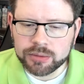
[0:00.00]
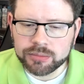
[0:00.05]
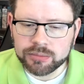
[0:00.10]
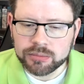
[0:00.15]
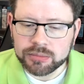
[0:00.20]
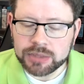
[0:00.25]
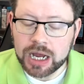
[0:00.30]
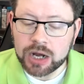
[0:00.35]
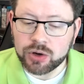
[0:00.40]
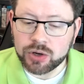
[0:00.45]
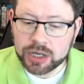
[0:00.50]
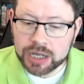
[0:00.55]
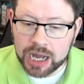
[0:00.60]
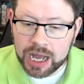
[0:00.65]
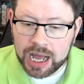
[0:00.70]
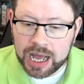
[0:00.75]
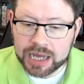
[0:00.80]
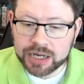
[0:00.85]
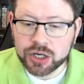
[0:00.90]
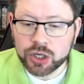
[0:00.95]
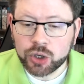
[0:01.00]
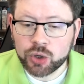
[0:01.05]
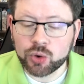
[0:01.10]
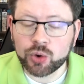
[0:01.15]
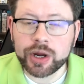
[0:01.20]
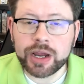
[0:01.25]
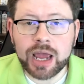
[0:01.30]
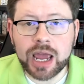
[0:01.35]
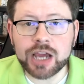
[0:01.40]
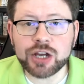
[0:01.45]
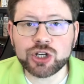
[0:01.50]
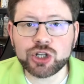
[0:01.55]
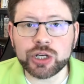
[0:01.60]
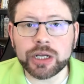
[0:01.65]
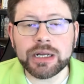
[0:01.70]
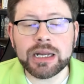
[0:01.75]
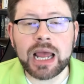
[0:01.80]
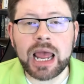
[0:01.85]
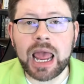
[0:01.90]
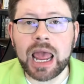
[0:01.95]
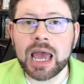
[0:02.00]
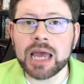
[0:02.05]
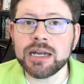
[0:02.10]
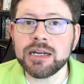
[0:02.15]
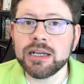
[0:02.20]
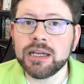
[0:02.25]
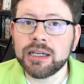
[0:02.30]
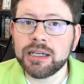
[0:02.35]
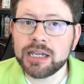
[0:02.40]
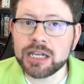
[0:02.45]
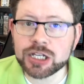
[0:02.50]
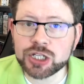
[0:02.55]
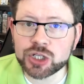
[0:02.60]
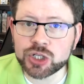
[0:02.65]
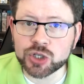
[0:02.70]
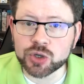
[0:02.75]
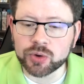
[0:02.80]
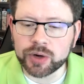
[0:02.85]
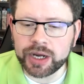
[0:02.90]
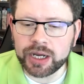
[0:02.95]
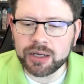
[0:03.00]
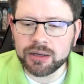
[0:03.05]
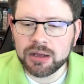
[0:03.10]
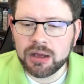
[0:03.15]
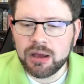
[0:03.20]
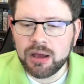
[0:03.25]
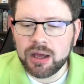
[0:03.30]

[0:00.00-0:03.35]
Now, God, creation, and history.